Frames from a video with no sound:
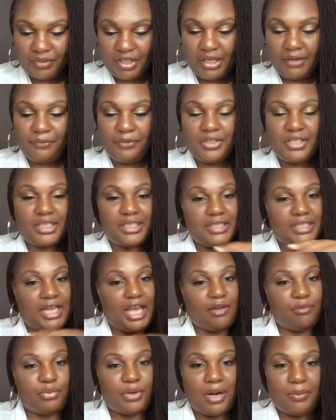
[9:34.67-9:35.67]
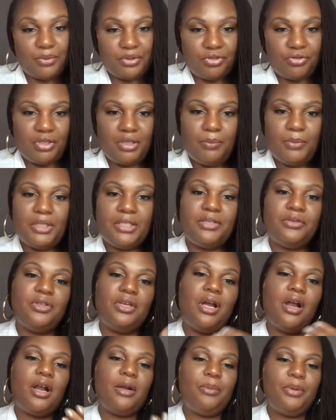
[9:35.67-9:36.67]
if it doesn't have proper treatment. So
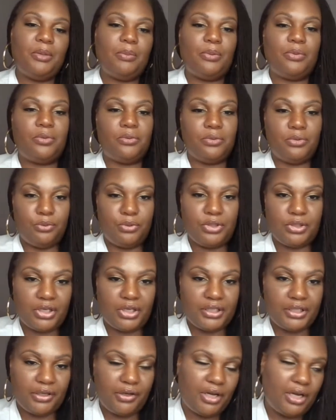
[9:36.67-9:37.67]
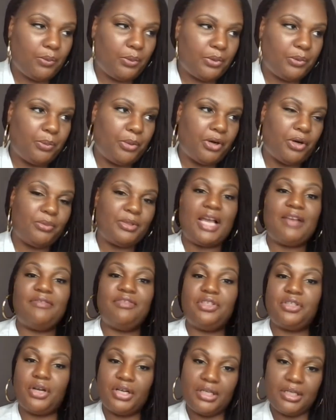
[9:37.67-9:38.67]
there are people who do start their hair with perms. I've
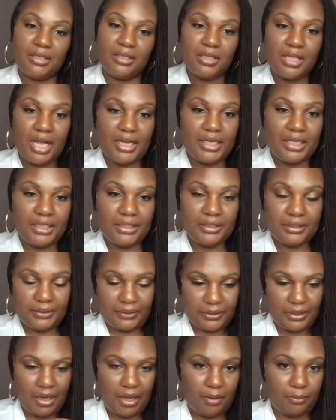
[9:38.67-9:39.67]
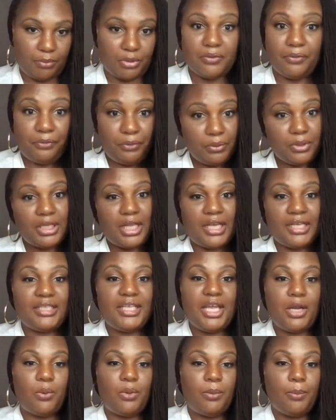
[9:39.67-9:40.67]
started a few clients'
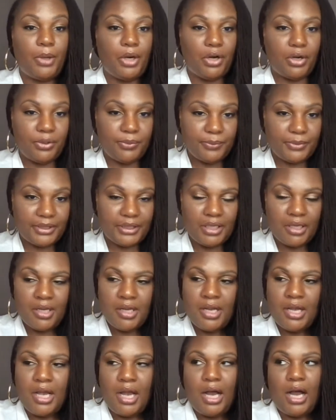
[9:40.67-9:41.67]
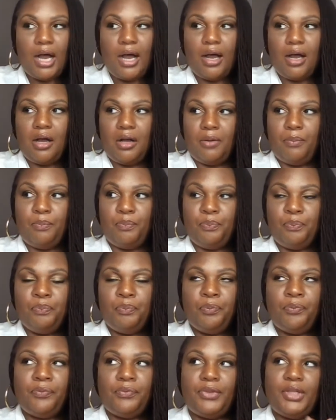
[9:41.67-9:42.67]
hair with perms.
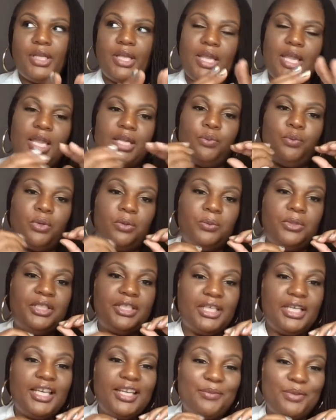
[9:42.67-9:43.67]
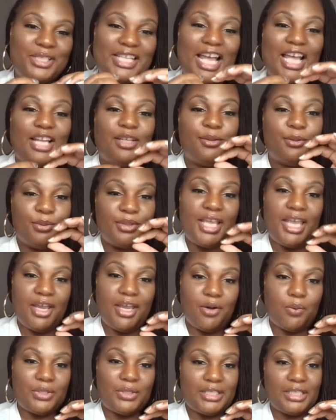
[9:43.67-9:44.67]
And what we did was that loose
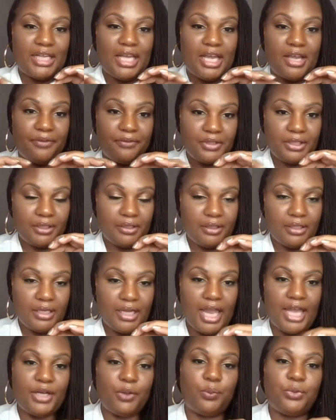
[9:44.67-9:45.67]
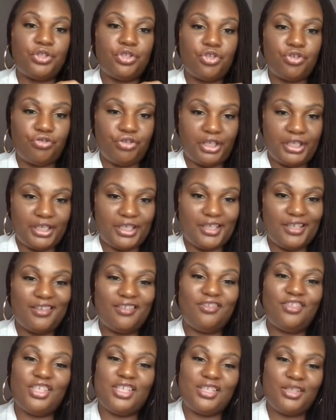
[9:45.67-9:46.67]
hair was left and it was treated
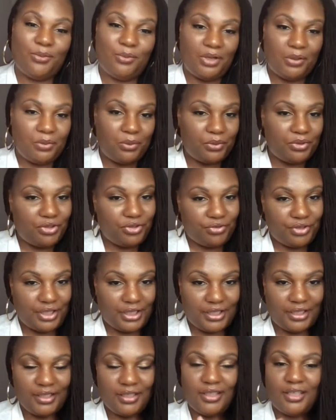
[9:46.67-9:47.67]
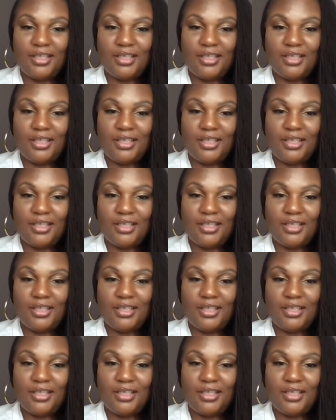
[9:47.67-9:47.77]
just the way we would treat